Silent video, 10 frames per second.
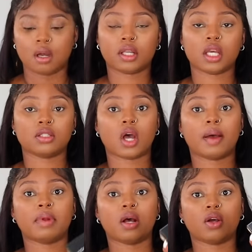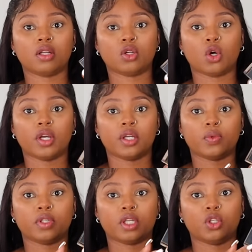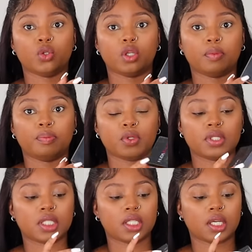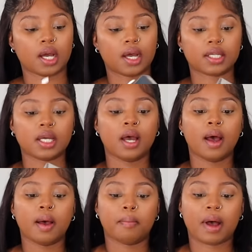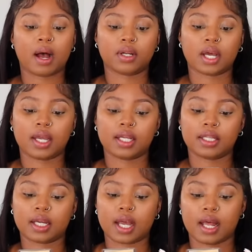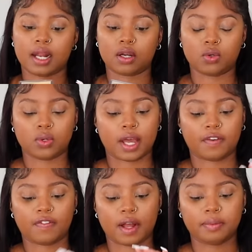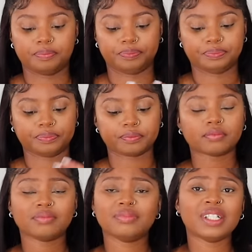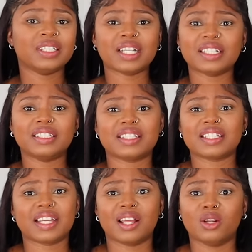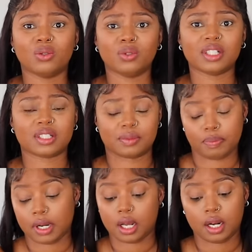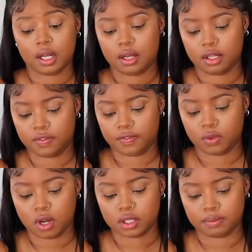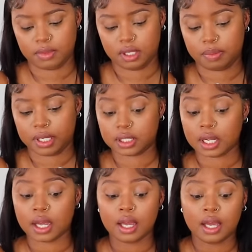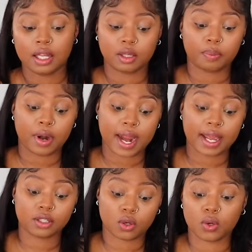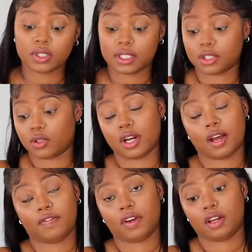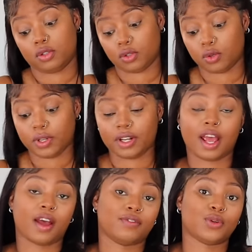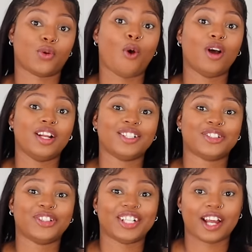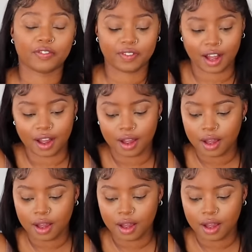okay, so I'm now gonna go in with the Huda Beauty powder in the color Kunafa. It's actually just yellow, it's banana if you ask me, but the brand calls it Kunafa, so we're gonna have to call it Kunafa.